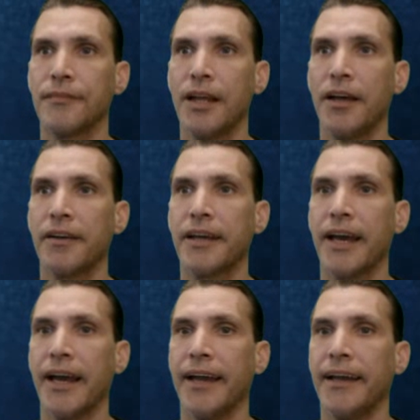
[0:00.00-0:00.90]

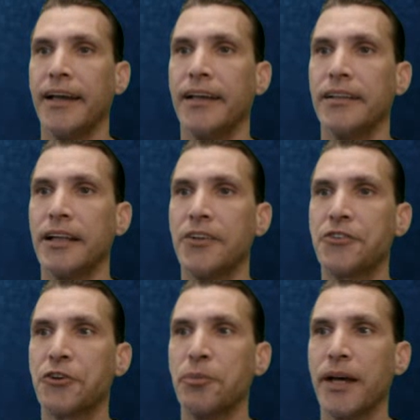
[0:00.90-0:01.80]
Okay,
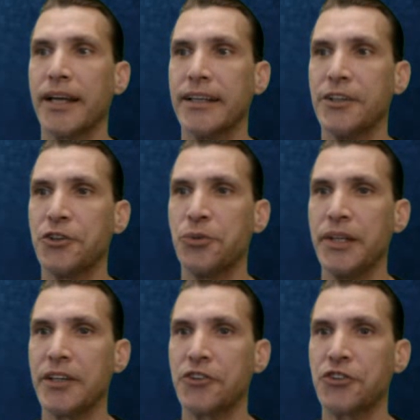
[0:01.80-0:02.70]
let's go back into
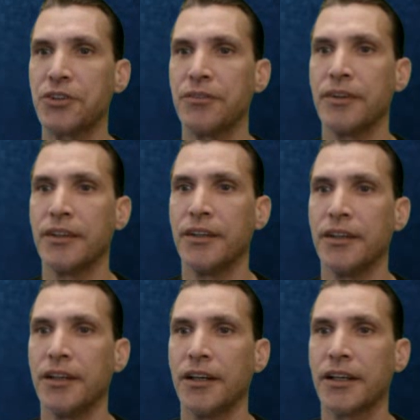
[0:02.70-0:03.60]
Tweaks.
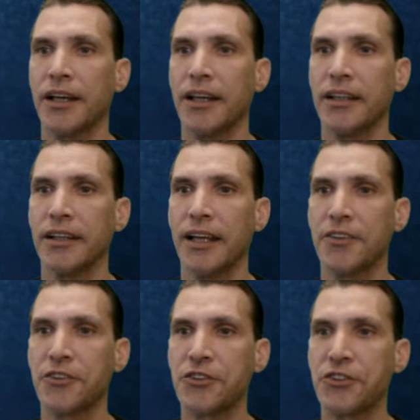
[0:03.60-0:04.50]
Okay, and
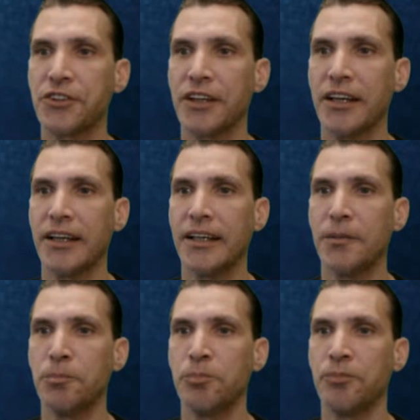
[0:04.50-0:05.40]
let's,
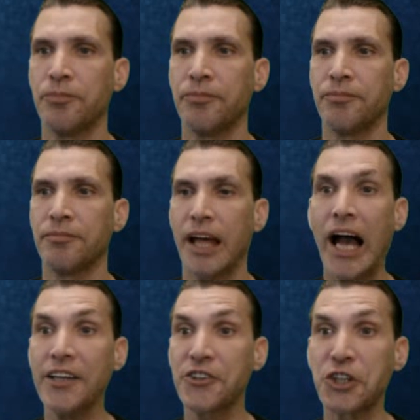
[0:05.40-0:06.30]
um,
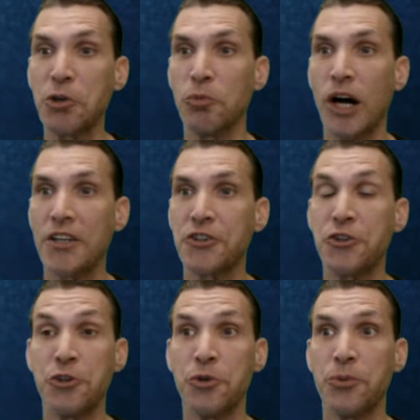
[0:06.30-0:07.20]
I still want
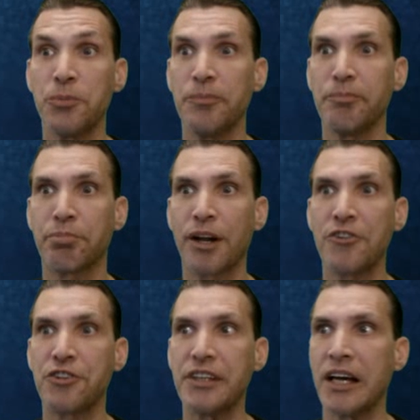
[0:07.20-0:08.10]
to
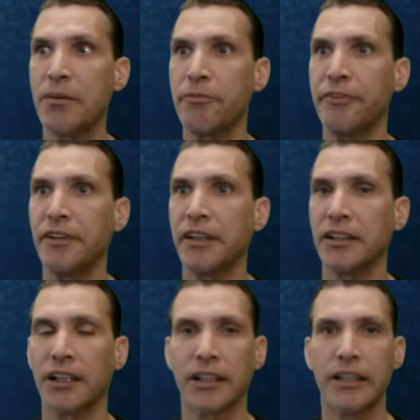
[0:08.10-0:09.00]
press the I'm
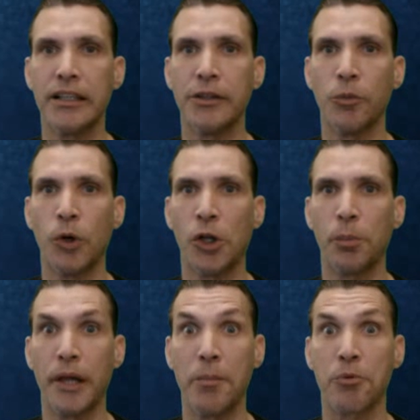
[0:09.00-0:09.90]
feeling lucky in the
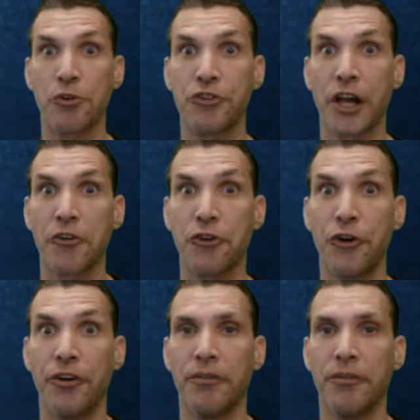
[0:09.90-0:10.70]
wallpaper section.